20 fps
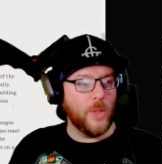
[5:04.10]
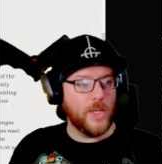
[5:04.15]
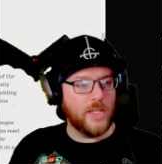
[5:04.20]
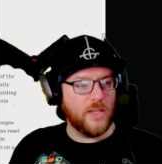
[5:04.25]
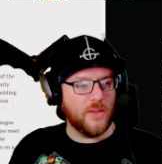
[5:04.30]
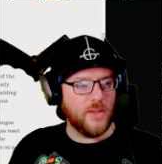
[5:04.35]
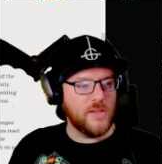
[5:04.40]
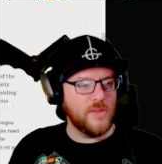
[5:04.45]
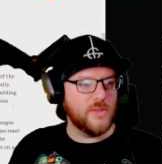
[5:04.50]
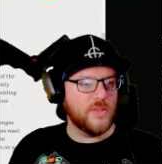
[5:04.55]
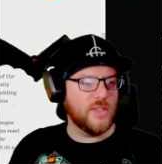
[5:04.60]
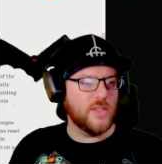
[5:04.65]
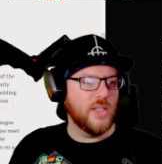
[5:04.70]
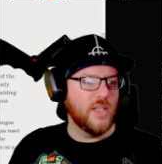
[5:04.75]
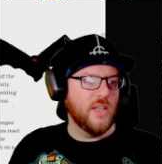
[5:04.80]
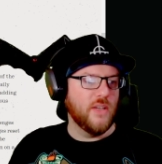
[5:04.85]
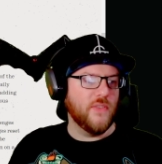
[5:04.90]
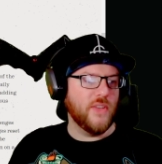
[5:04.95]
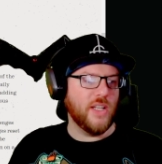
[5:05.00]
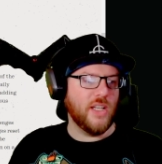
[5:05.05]
of those.
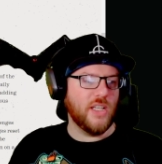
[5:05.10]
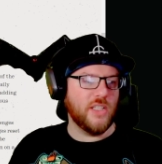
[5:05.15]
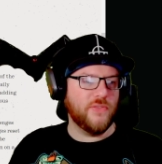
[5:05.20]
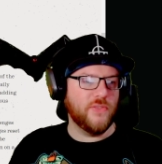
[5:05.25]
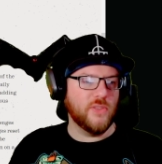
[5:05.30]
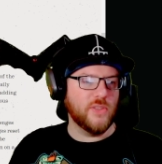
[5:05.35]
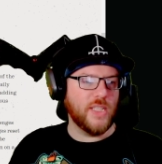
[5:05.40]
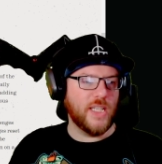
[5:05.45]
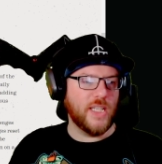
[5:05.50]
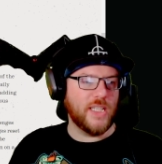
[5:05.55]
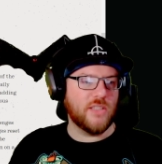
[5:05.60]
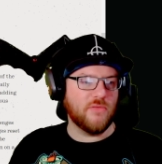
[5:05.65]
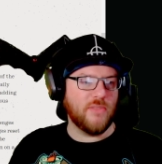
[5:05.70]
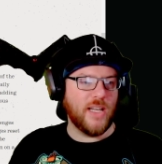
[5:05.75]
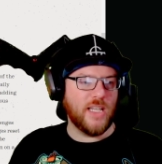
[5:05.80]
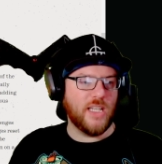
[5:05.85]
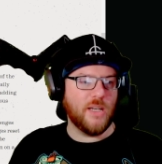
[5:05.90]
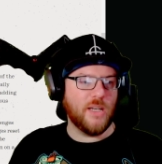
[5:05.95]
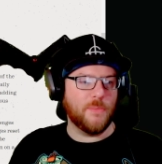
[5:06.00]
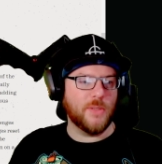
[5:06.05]
Last full day to
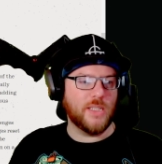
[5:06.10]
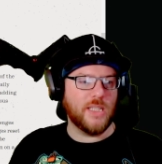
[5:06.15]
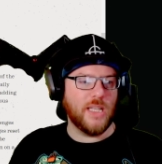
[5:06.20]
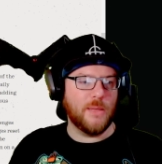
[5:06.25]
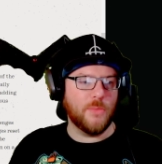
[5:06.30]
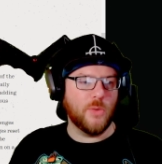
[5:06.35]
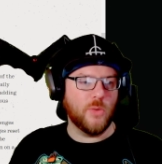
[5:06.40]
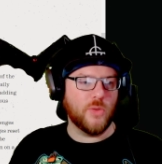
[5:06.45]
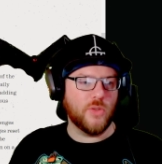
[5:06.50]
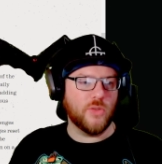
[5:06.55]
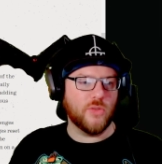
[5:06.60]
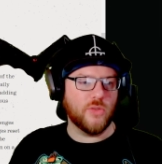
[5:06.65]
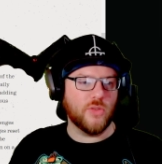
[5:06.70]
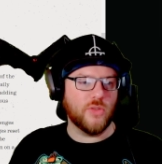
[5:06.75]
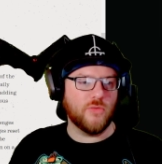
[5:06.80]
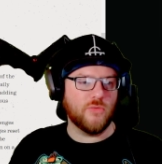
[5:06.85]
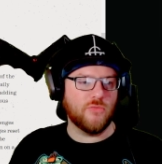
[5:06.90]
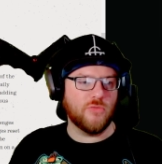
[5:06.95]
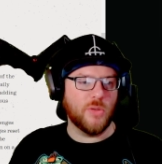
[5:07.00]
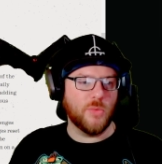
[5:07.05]
rank up and claim all your
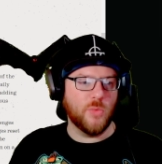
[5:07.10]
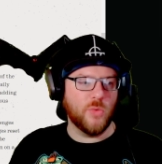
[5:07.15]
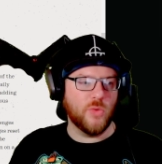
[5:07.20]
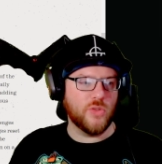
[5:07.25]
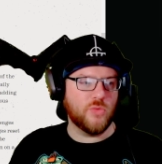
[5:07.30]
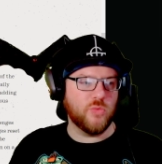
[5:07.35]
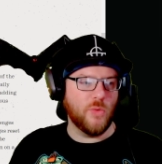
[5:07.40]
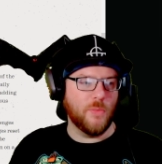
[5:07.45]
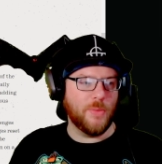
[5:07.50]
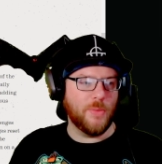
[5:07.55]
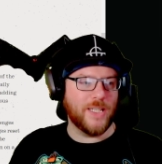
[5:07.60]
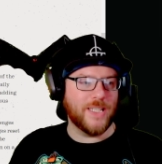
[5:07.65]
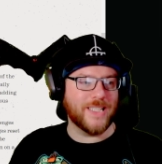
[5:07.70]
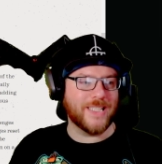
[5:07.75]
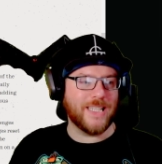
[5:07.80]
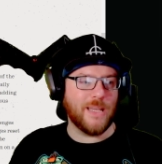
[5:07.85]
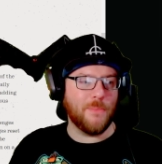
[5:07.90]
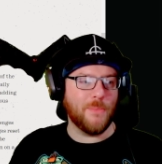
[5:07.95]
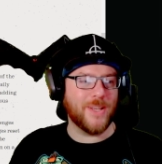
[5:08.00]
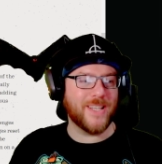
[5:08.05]
rewards will be
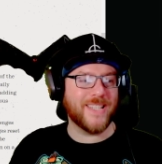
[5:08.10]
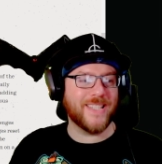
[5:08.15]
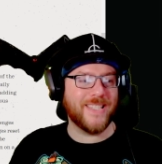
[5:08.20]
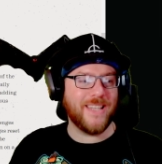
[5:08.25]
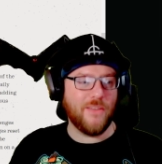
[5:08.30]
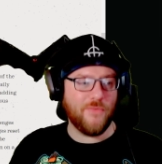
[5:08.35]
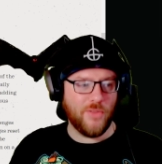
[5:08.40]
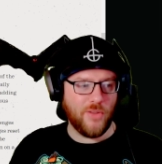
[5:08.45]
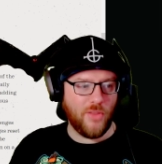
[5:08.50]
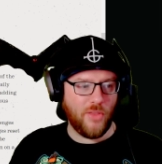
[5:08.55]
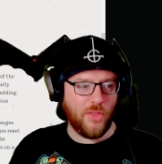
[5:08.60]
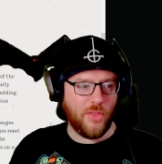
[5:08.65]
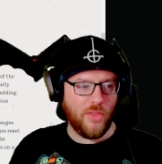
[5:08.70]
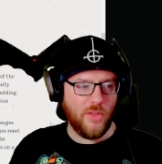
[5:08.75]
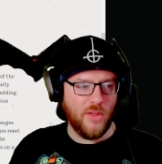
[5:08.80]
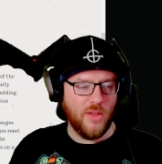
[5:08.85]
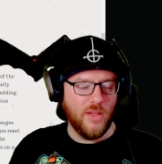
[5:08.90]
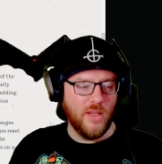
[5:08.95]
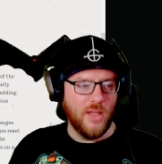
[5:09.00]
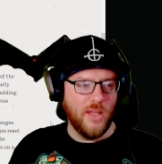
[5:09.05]
December 7th.
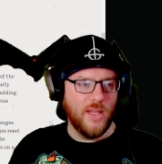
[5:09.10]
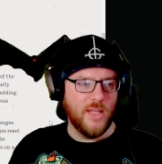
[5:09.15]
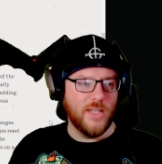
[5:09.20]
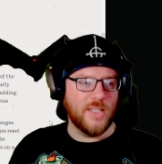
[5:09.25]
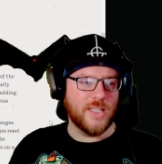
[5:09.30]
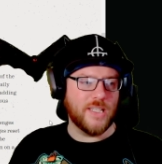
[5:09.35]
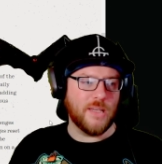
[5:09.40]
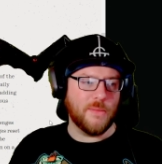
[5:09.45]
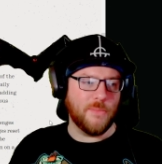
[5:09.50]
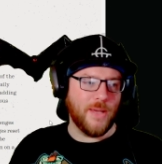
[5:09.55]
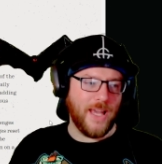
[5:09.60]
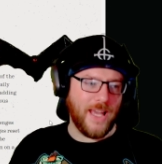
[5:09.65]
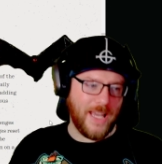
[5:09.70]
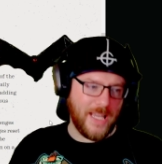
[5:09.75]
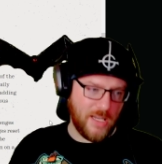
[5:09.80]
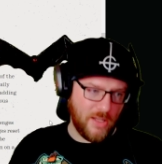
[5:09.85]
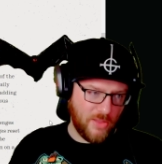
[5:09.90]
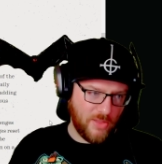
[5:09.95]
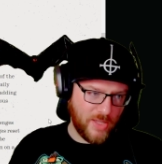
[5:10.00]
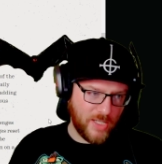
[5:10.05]
December
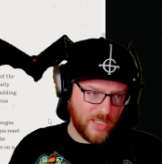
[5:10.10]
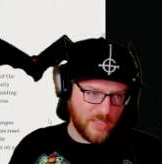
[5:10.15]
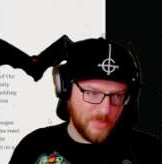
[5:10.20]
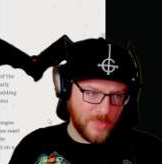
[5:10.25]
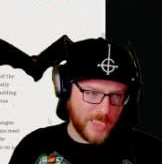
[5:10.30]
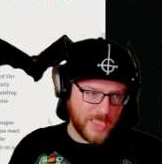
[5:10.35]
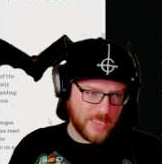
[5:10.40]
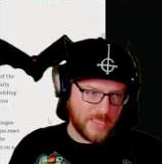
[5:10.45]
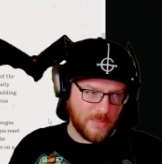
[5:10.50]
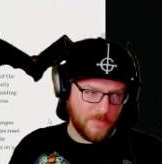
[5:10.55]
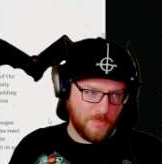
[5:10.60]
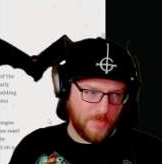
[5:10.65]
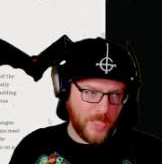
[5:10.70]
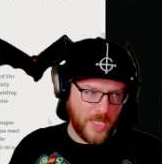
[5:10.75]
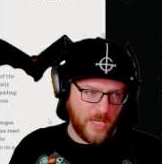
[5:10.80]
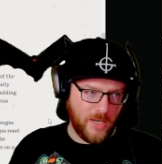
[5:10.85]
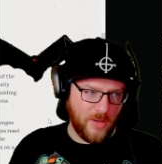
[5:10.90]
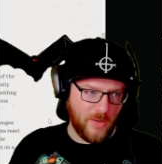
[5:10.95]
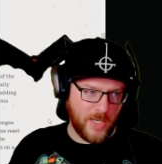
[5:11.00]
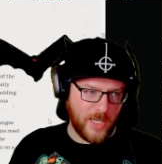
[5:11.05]
8th, they're going to be
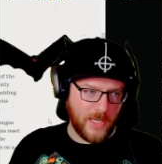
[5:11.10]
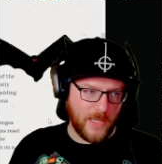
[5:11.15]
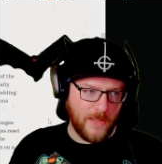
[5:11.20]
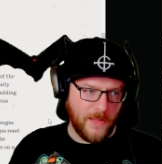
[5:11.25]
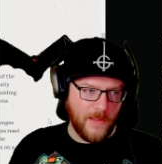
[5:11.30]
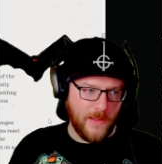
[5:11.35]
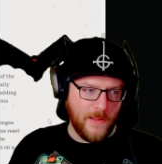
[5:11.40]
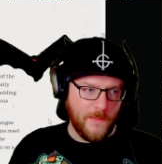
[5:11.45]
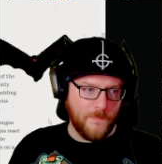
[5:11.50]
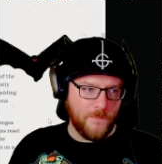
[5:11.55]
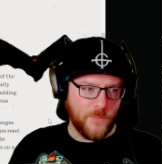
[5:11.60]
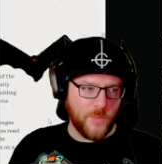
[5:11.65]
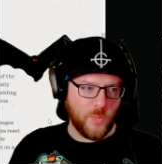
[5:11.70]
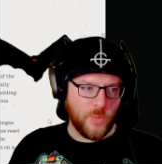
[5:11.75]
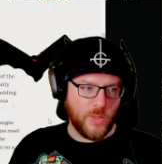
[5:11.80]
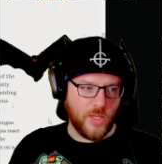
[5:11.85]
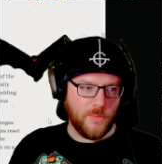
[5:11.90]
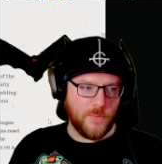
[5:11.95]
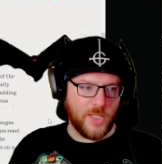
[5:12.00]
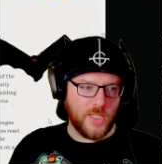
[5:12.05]
disappearing. We
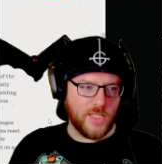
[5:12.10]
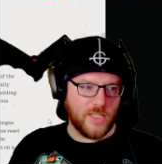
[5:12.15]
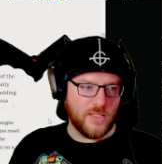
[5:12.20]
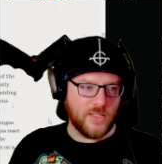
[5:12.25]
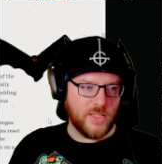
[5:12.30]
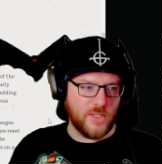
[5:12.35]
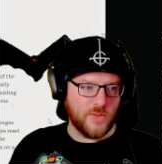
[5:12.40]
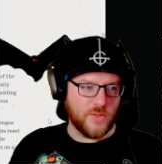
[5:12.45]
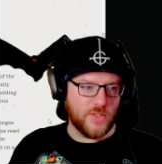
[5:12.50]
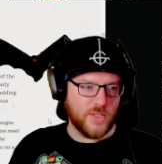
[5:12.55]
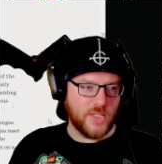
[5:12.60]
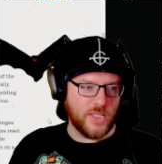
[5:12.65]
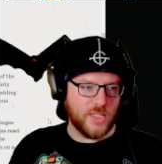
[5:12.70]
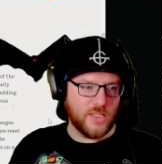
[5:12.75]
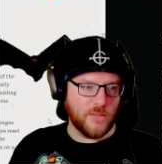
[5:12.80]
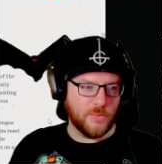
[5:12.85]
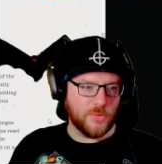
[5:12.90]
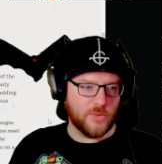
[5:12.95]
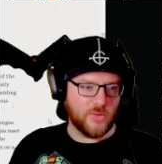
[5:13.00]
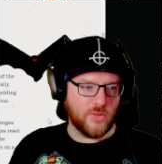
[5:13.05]
hope that you can use the
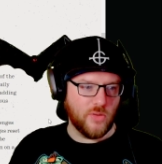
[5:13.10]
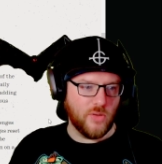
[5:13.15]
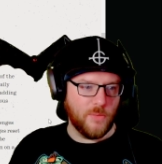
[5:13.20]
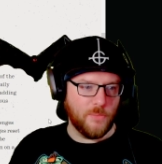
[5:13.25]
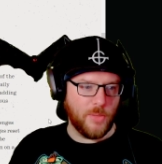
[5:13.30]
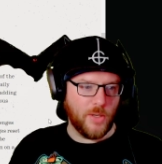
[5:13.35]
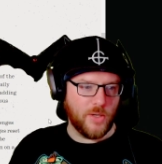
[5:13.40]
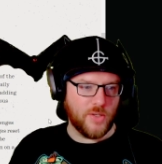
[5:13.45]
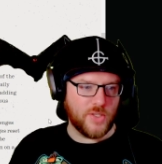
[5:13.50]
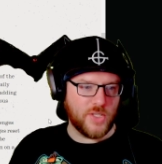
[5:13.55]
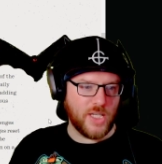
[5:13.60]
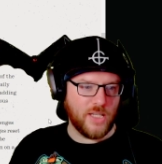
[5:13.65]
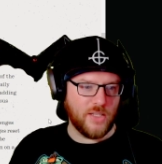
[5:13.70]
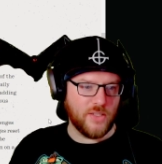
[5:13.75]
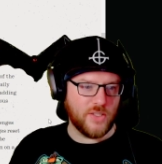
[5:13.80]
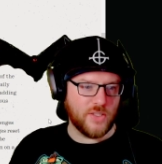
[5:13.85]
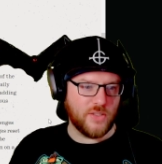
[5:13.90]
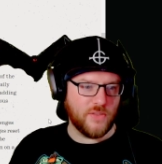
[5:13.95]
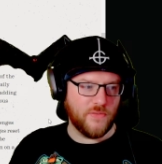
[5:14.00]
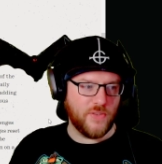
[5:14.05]
double score and bonus
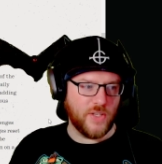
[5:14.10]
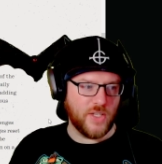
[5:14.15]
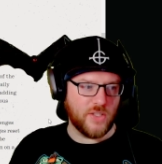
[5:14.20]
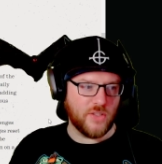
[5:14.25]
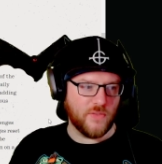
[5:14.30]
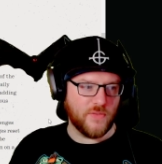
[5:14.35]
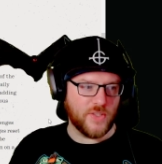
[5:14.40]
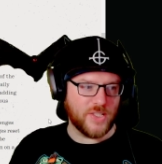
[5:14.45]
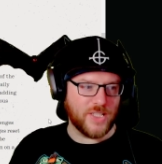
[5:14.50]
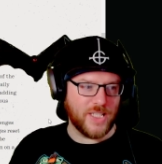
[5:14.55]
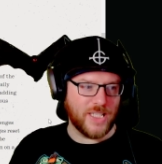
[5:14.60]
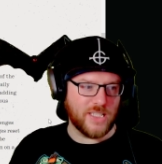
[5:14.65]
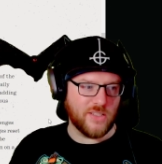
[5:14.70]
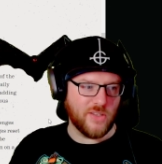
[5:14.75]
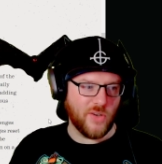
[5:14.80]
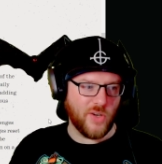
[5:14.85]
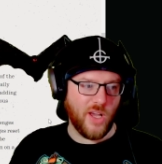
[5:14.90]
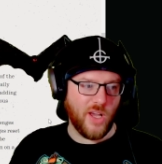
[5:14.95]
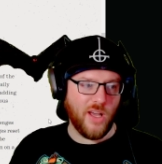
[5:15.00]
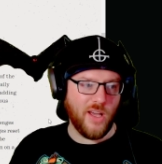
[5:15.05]
challenges to finish off the season
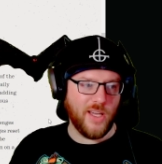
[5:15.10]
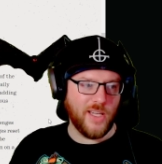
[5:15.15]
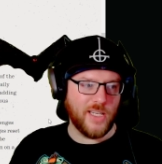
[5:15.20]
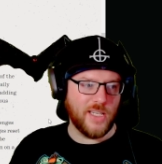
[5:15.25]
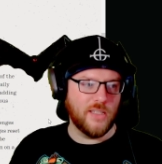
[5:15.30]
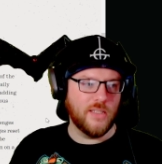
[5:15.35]
on a high